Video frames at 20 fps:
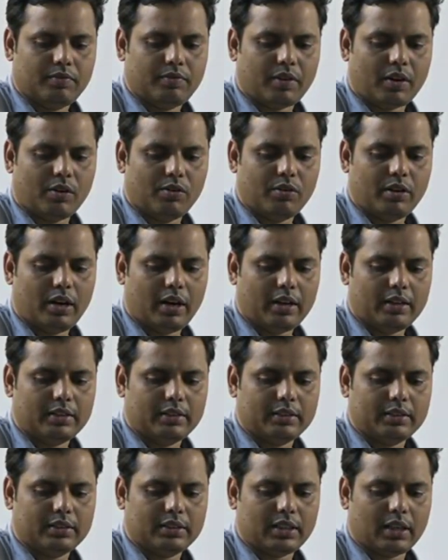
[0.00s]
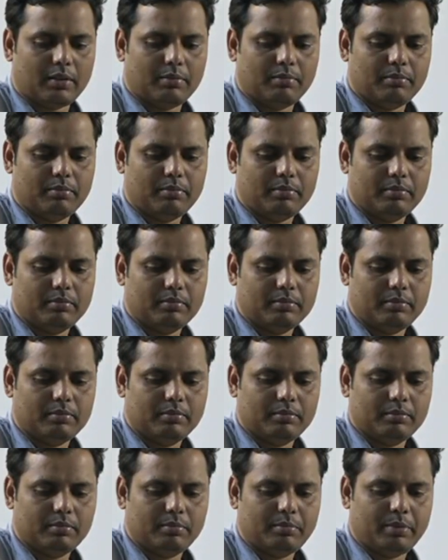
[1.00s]
found at some
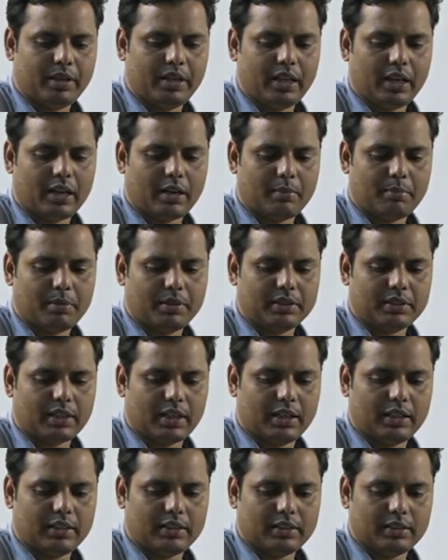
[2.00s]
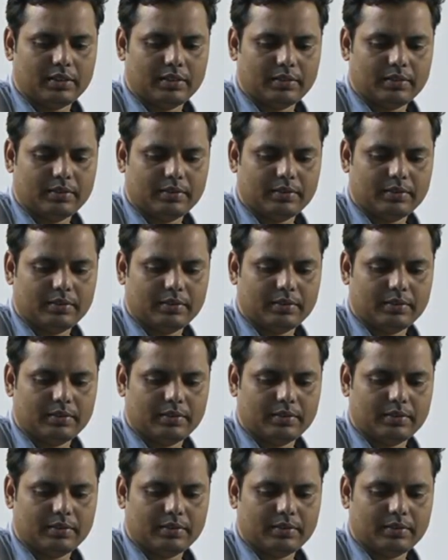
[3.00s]
pre-Harappan sites.